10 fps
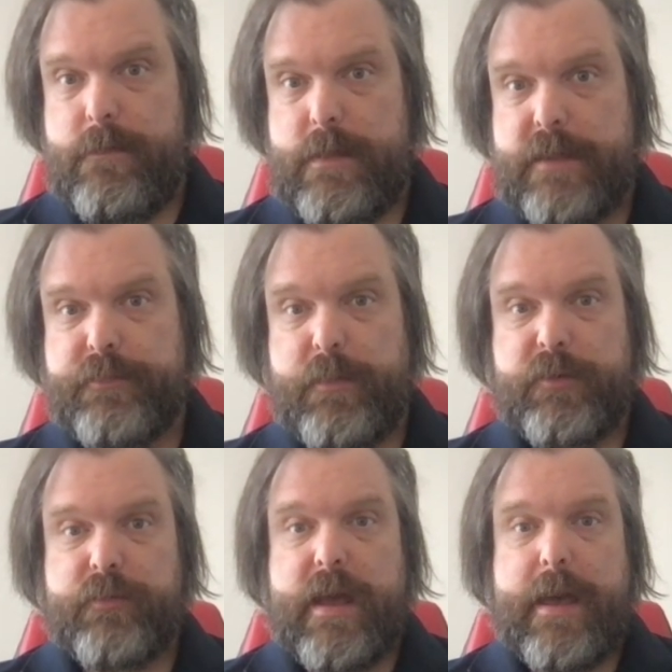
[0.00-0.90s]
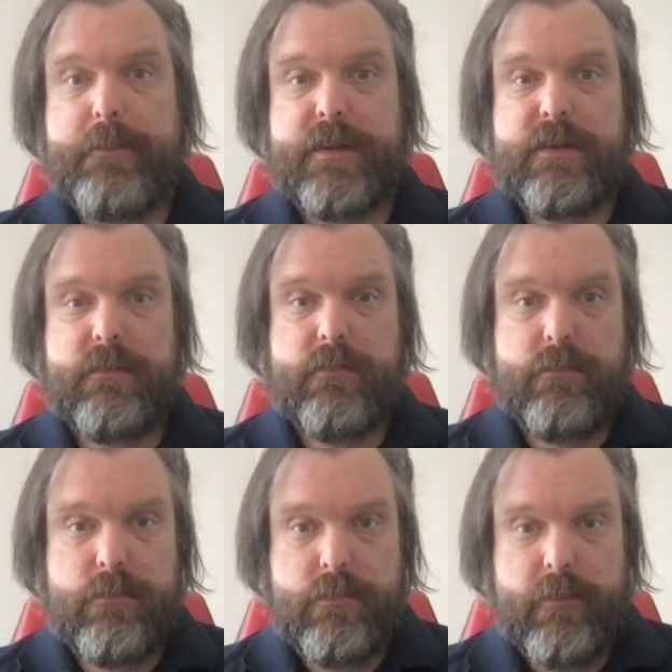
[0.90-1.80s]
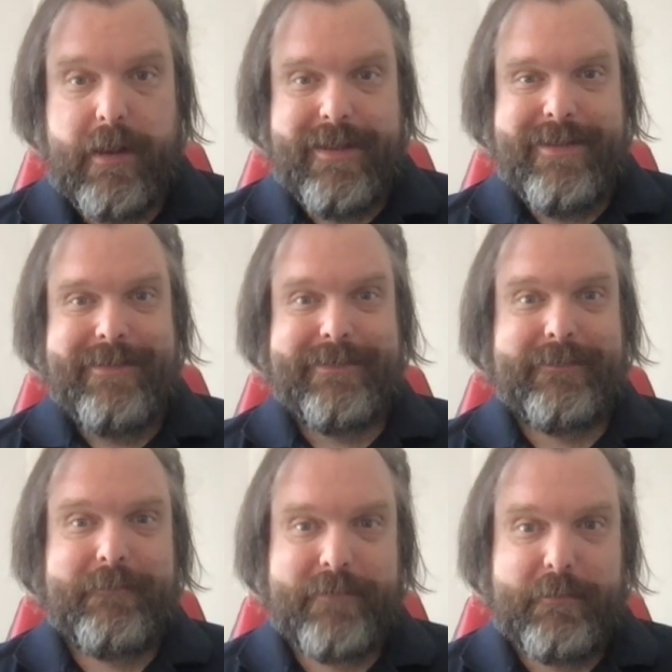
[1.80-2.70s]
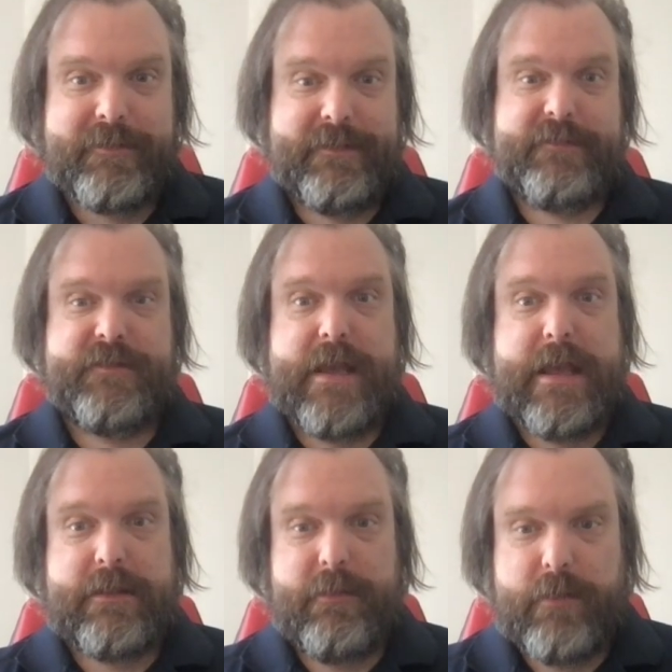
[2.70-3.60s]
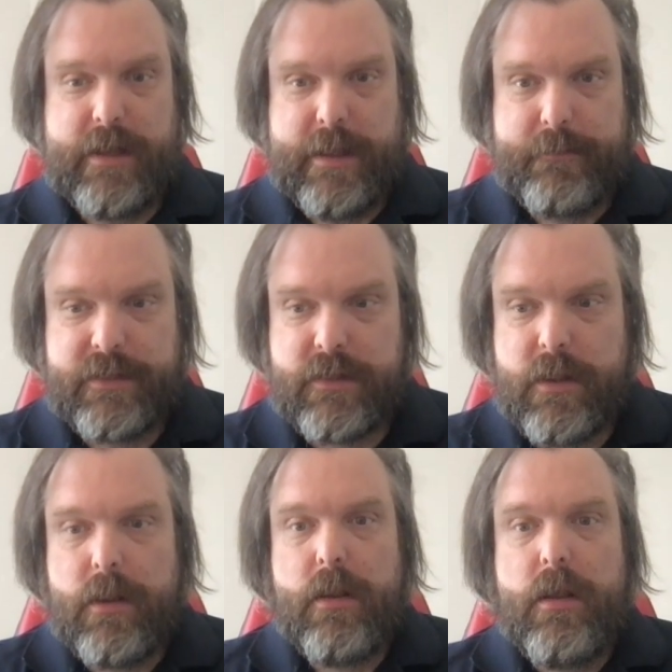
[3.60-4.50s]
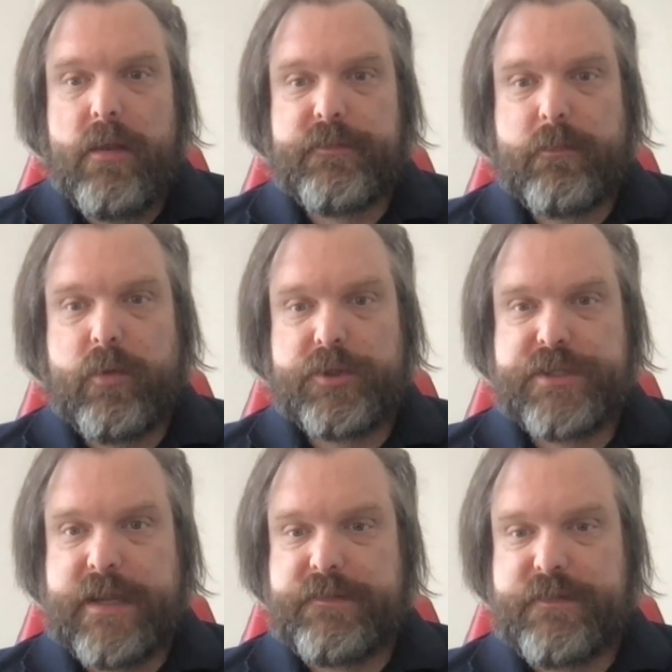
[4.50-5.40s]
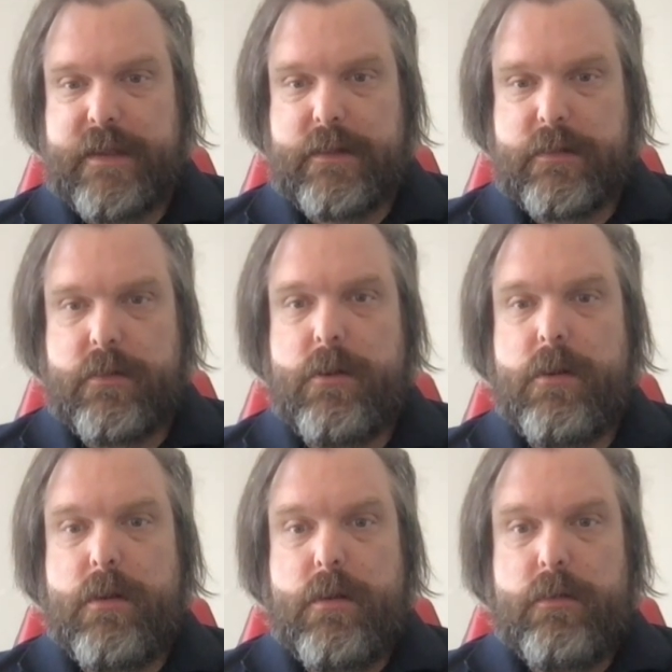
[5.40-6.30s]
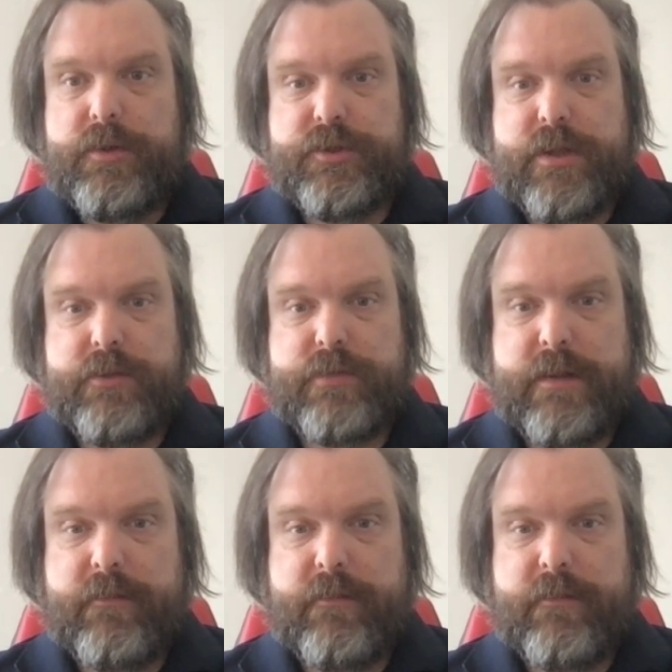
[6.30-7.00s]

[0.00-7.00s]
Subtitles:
That's pretty much what happened. This is pretty much exactly what happened. Some more checks, and I'm just going to try to